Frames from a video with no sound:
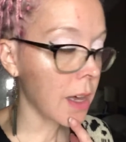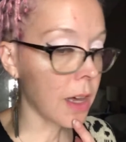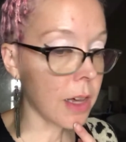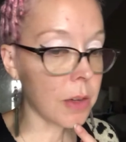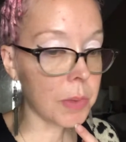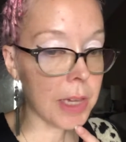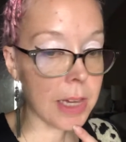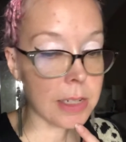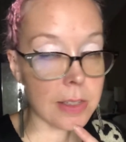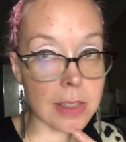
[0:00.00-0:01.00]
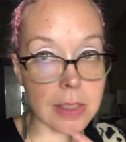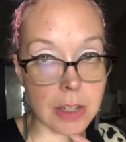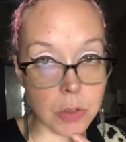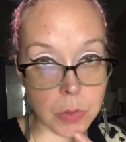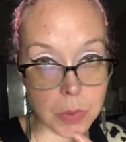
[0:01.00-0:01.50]
Uh, we headed to
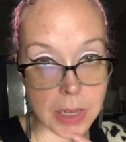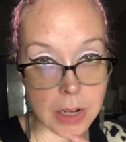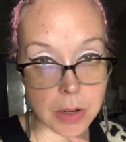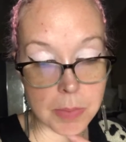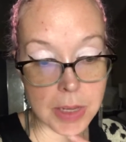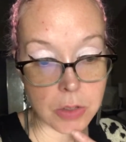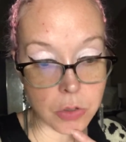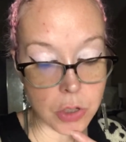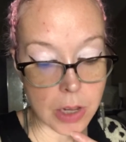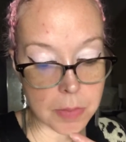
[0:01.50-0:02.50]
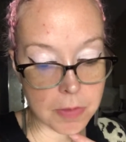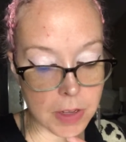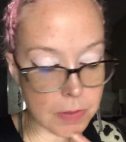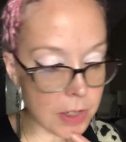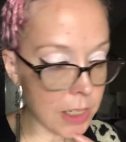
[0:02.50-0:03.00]
lunch. We had our bagel shop
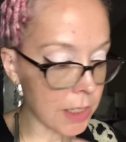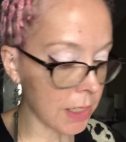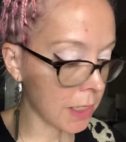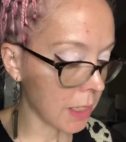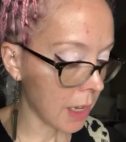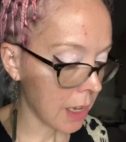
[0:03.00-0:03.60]
favorites.